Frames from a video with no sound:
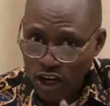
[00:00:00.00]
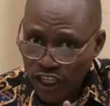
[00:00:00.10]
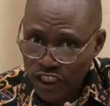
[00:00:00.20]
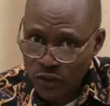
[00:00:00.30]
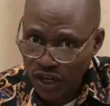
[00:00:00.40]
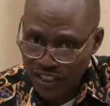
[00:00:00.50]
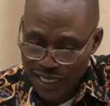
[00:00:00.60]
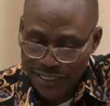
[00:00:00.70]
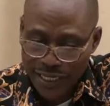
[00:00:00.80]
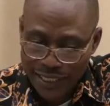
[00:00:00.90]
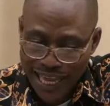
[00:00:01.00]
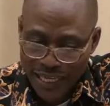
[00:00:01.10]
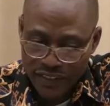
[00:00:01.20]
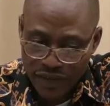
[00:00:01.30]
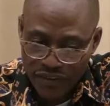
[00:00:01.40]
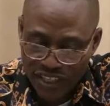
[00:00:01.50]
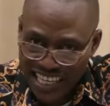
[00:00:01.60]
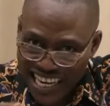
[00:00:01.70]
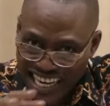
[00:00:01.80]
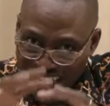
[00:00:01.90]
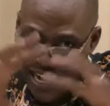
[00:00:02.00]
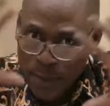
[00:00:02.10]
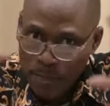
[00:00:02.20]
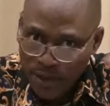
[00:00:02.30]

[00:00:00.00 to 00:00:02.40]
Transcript: talking to us, it's like he's giving us a clear